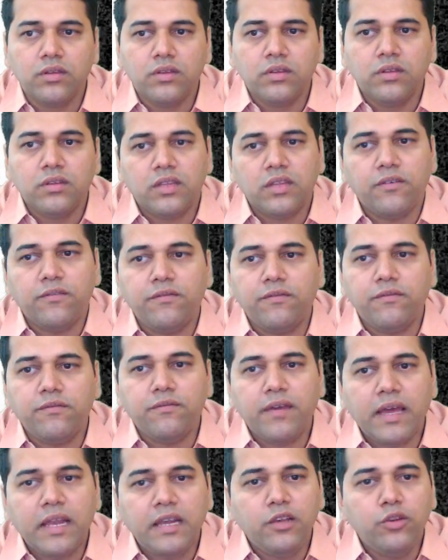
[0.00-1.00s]
The
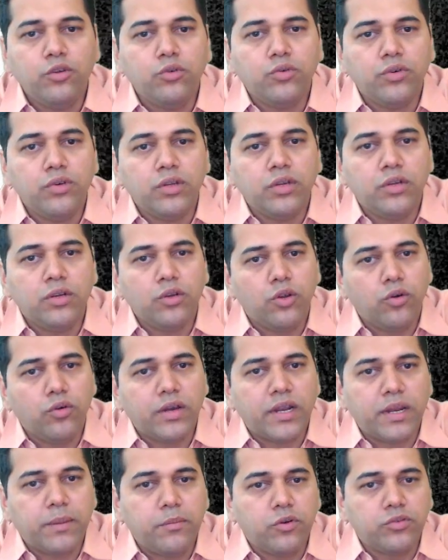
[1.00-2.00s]
value lower
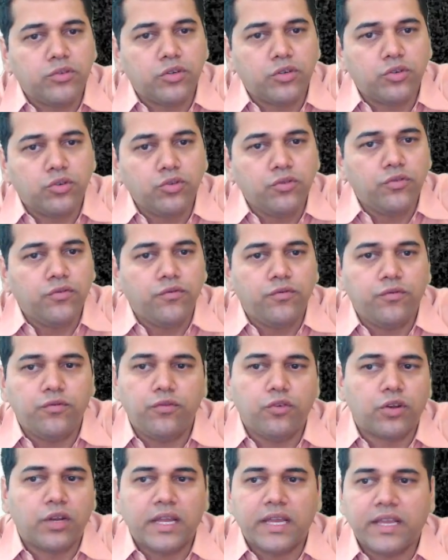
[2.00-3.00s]
above the 2,
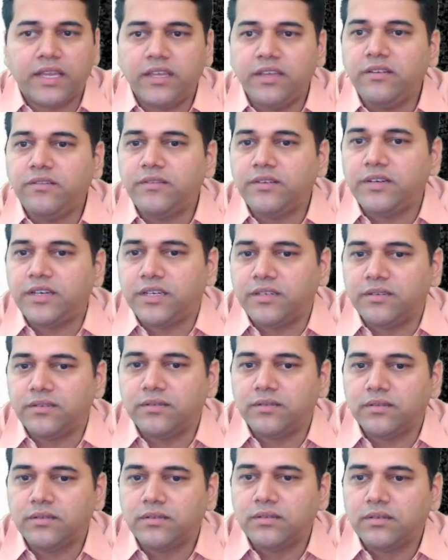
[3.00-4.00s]
4 lakh he did.
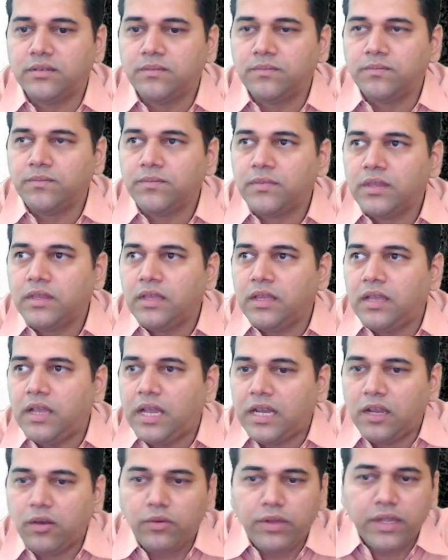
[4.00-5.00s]

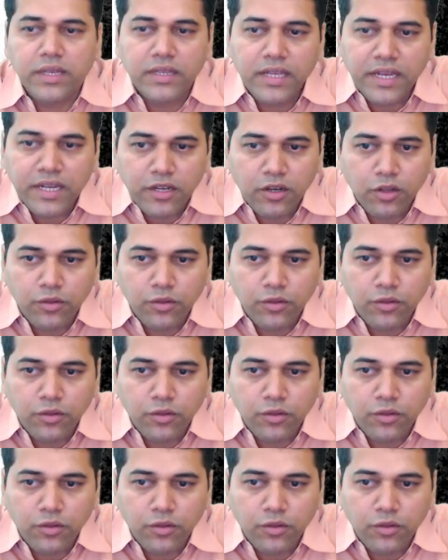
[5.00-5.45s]
And now at the end of